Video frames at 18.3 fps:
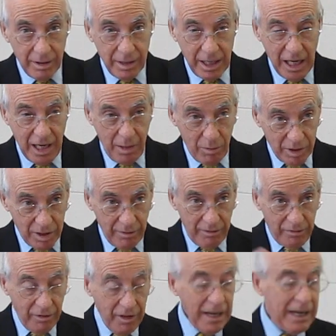He was
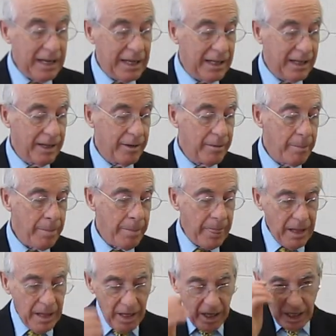afraid.
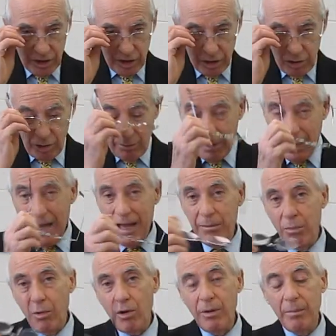It's too
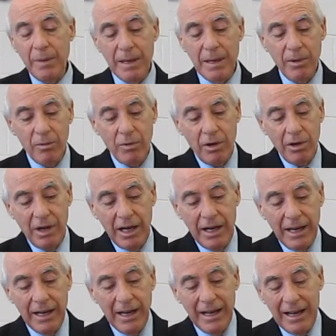bad more people
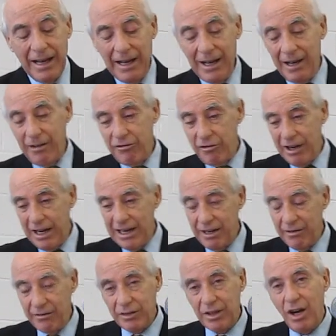weren't uh,
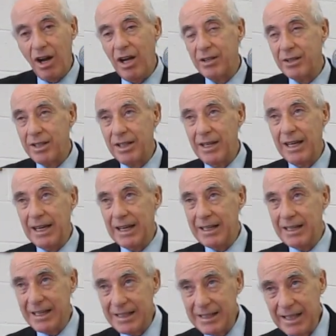afraid of God
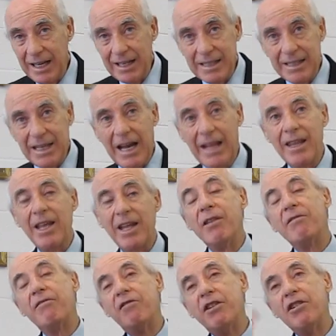today in the sense that,
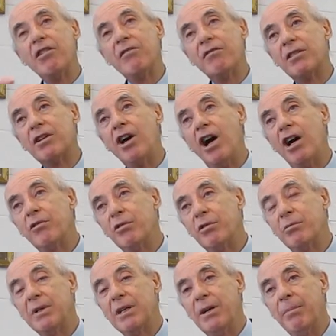the fear of God
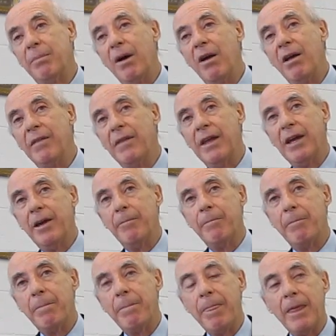would be upon
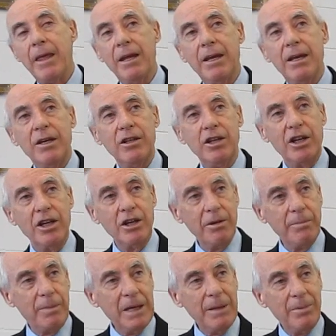them. You
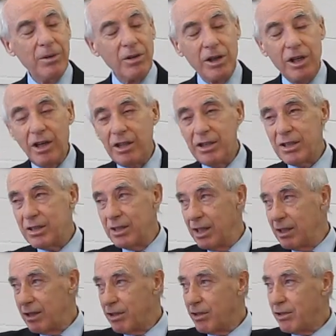hear people
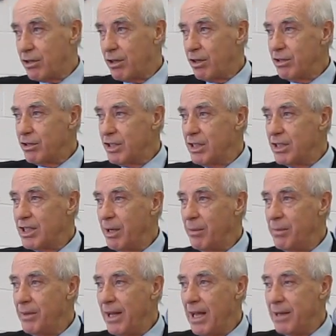cursing and cursing
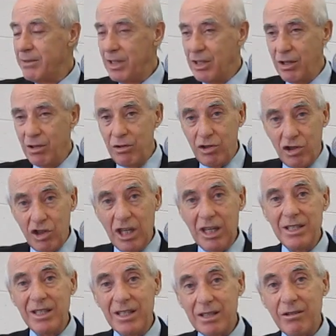sometimes. They use
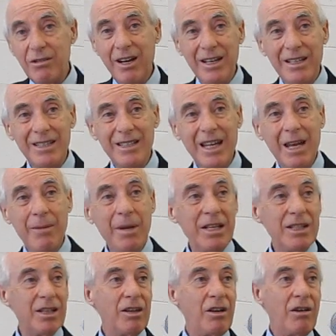Jesus Christ's name
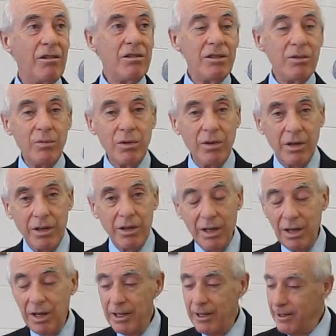as a curse
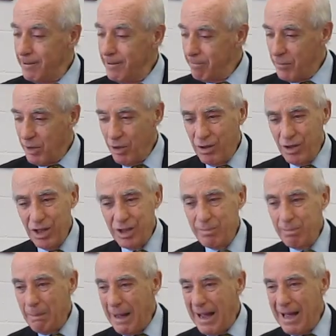word. They're
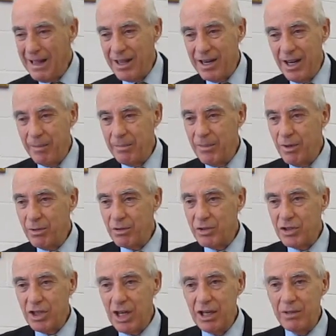just piling up
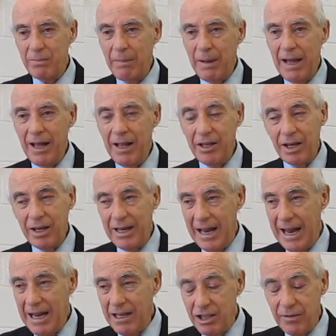those sins. Piling. You're
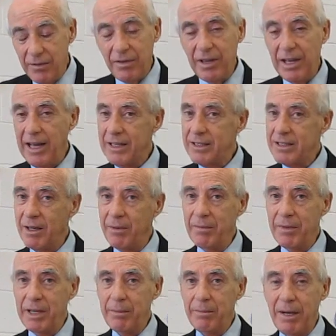going to answer for that
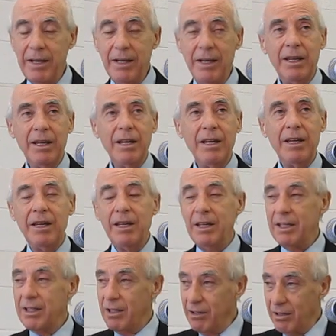someday, bud.
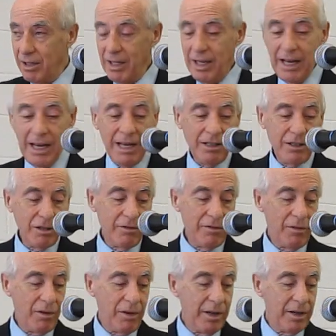You're going to answer
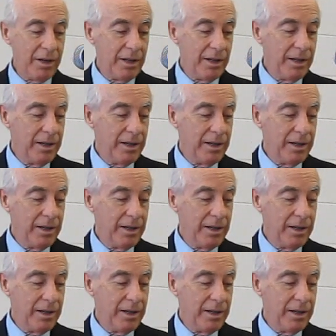for it.